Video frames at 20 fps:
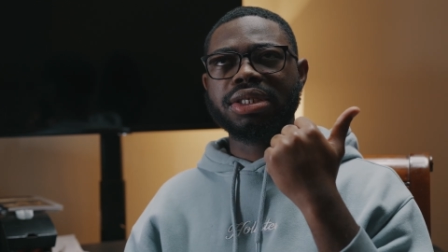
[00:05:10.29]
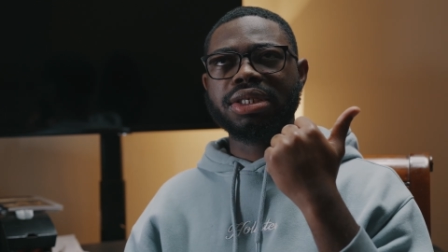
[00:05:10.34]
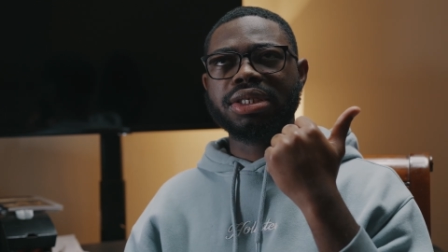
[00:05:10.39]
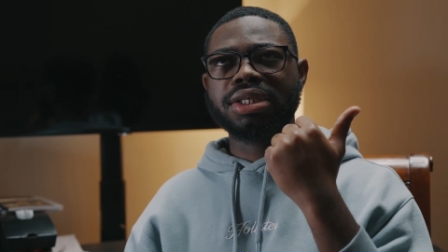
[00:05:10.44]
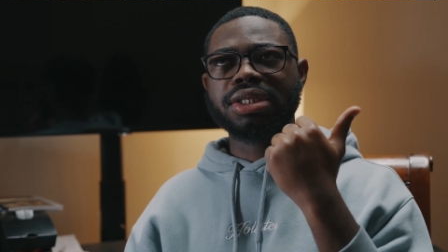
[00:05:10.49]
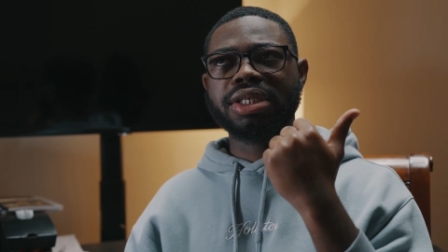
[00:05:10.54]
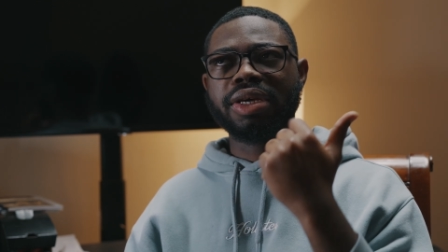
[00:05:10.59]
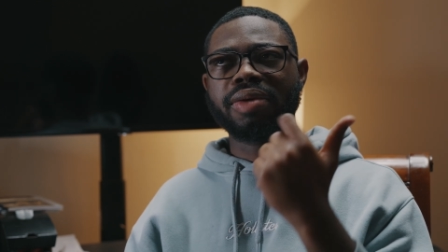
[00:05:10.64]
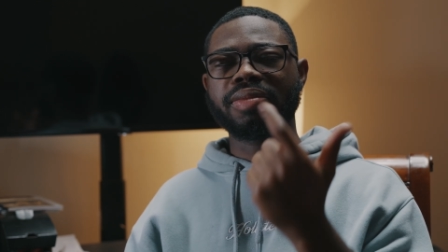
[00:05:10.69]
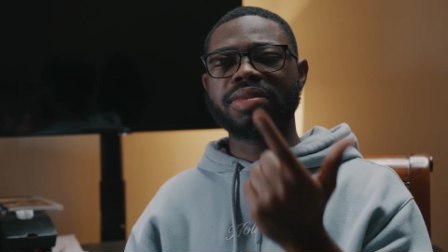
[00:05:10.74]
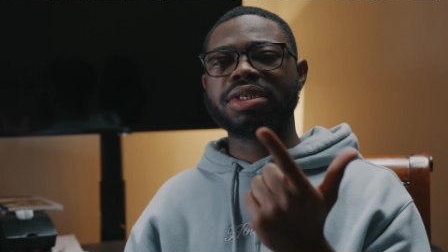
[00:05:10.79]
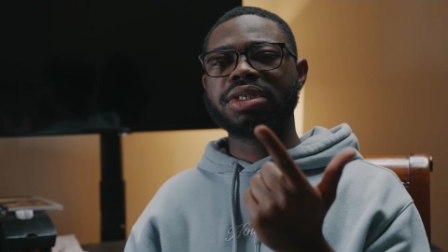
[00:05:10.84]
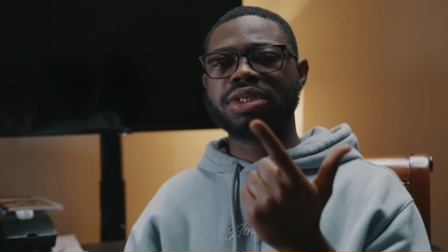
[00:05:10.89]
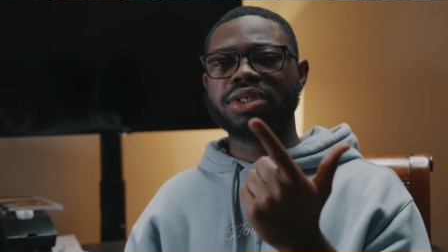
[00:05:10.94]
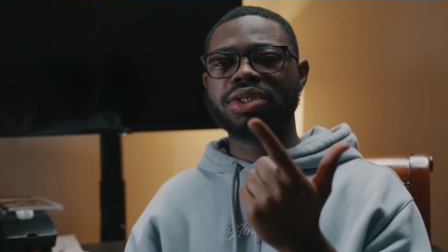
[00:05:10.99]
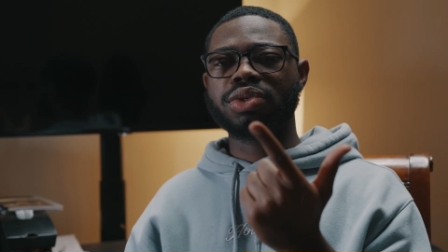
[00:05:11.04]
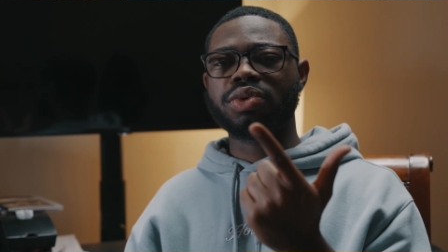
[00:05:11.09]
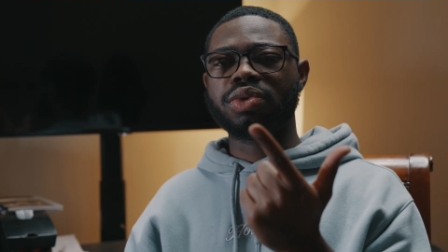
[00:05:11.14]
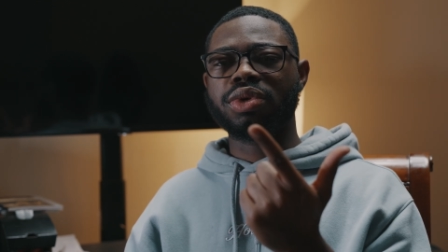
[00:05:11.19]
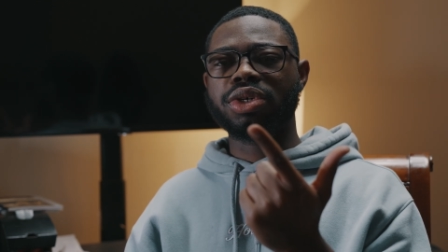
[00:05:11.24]

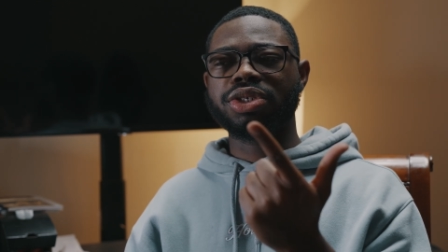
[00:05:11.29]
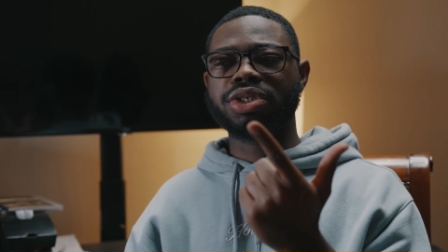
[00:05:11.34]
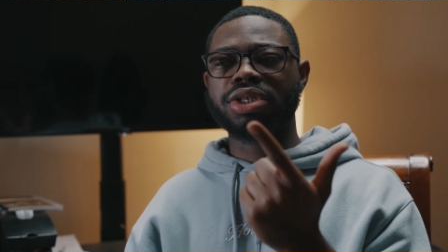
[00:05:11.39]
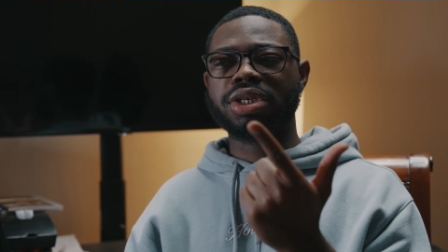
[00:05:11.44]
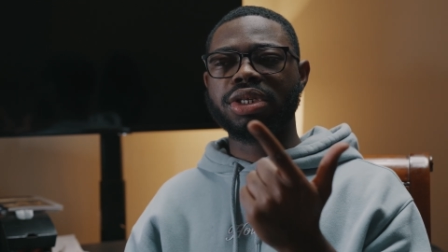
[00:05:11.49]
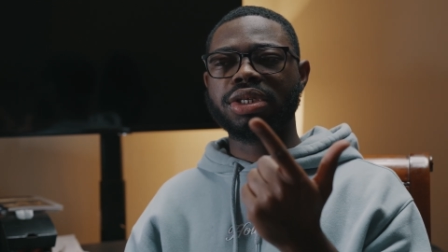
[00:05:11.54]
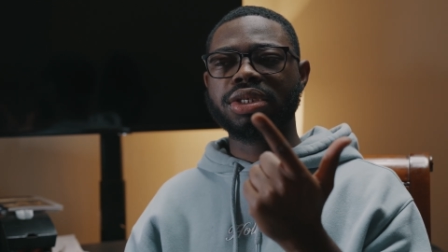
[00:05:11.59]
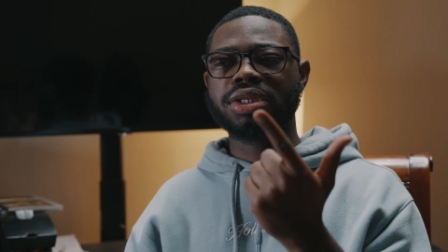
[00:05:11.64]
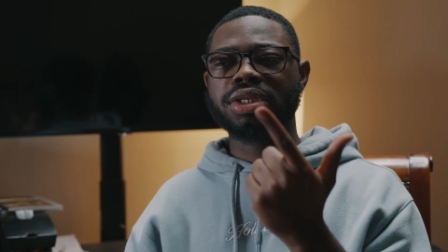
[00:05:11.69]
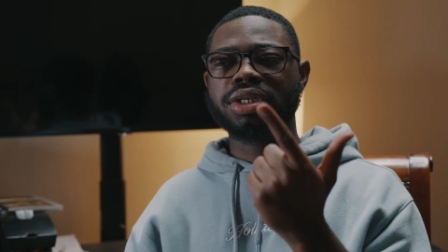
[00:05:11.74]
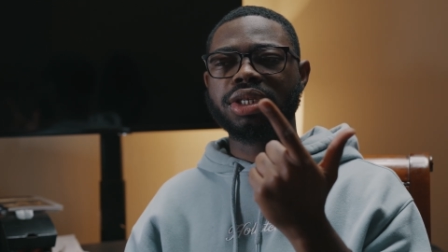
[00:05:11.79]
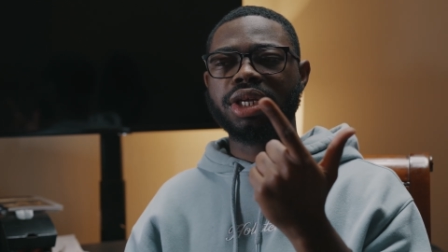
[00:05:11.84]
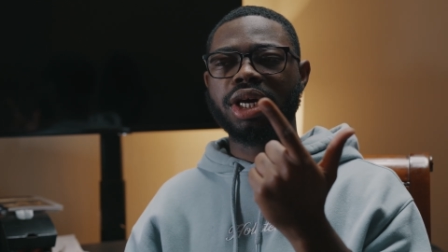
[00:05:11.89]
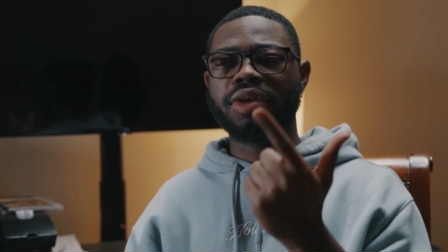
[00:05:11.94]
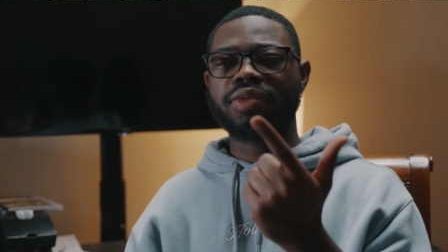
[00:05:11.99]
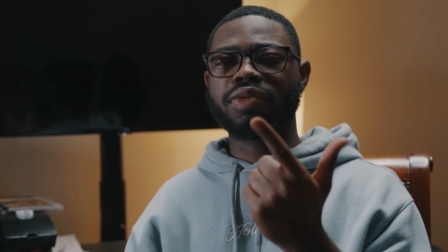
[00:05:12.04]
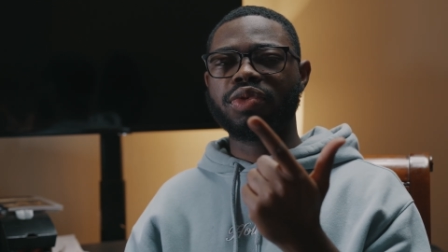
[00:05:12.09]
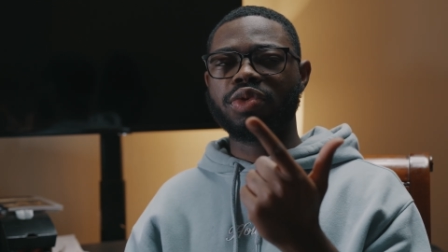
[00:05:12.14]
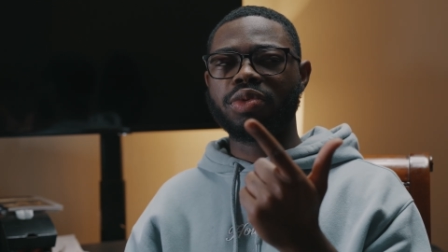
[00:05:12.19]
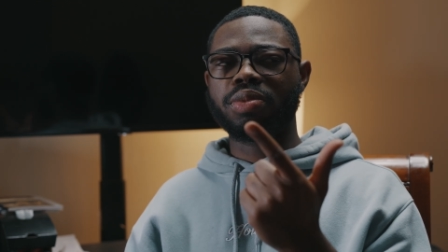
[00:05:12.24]
70-200
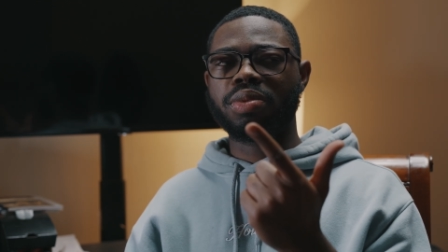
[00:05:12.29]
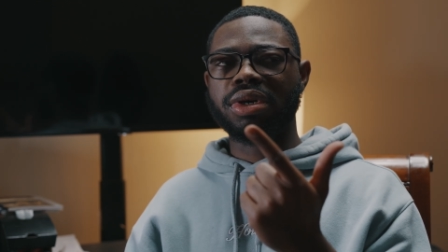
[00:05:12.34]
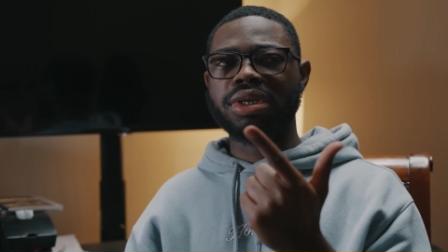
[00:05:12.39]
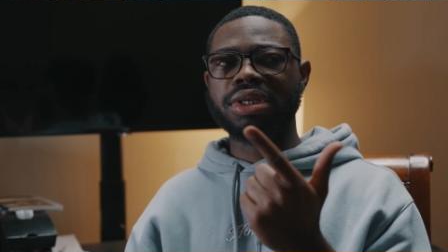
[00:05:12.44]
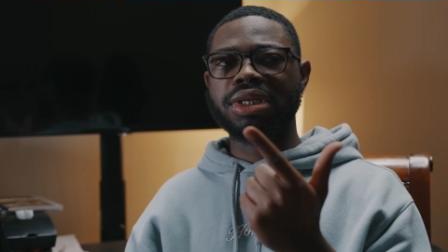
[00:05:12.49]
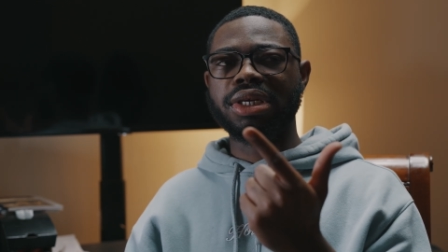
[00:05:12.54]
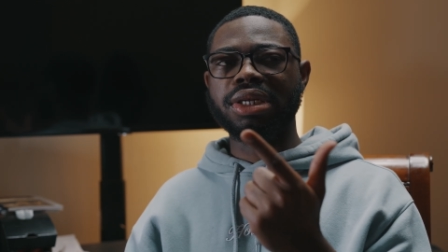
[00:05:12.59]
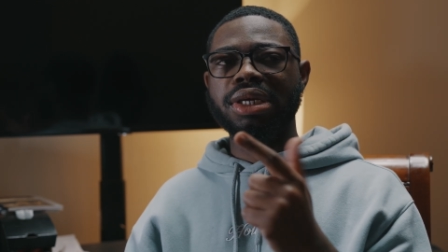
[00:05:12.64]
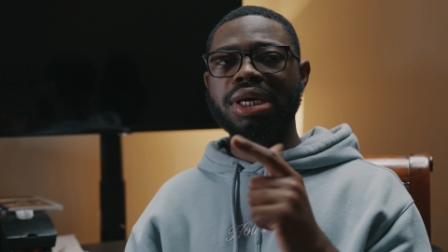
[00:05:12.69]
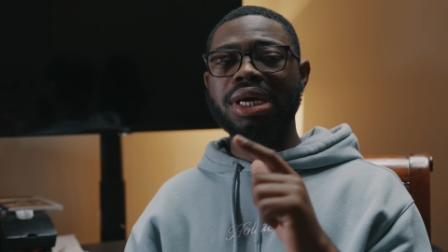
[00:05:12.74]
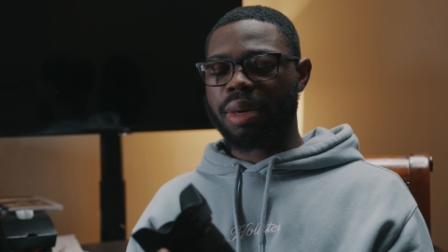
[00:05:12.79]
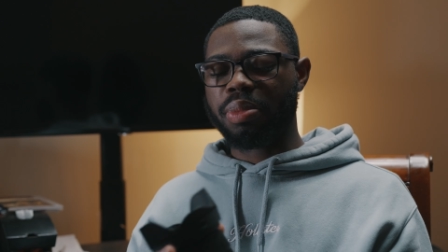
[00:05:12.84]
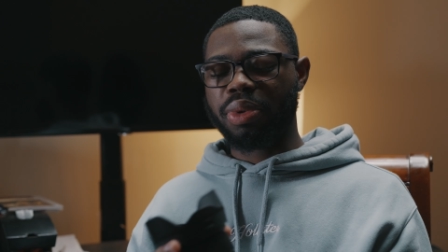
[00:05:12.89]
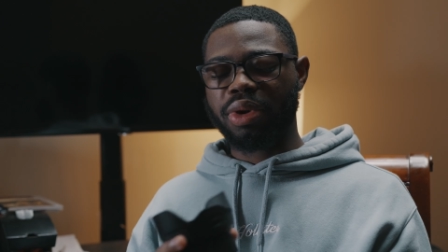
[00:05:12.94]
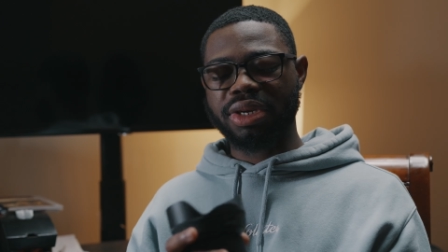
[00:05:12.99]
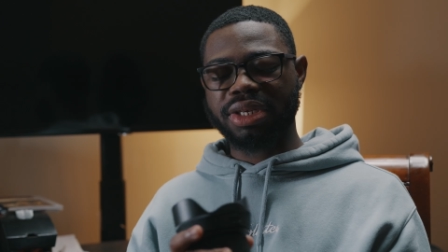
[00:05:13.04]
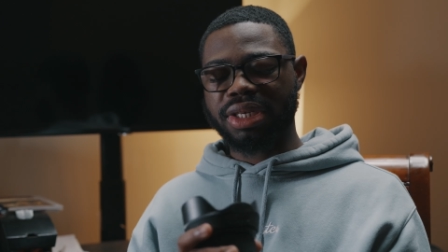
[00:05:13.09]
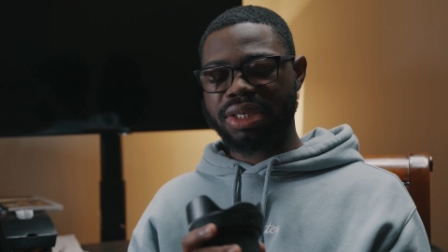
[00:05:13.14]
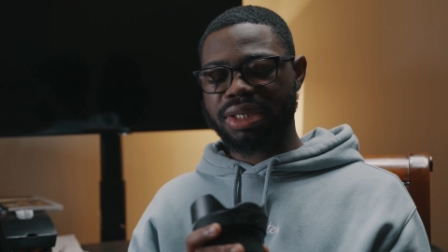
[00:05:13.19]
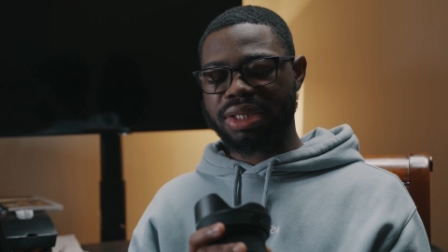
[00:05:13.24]
f2.8. I
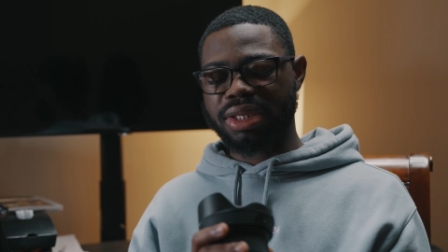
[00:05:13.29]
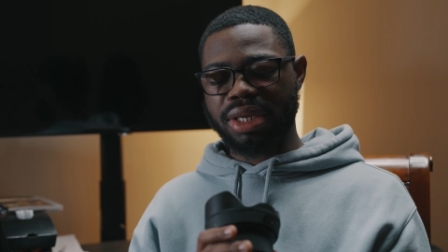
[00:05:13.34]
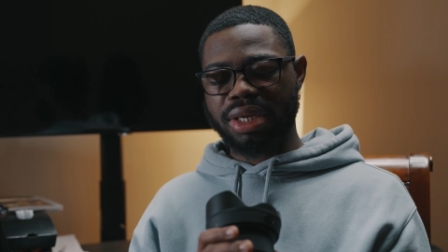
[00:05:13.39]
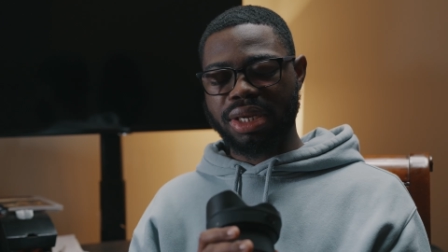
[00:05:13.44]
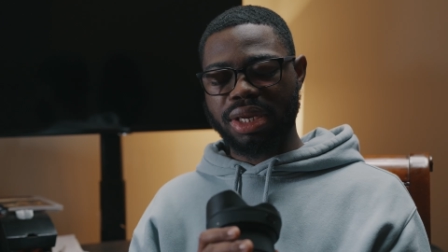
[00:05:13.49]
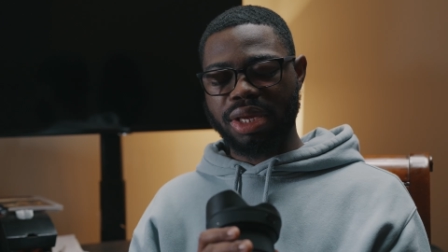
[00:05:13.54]
purchased it.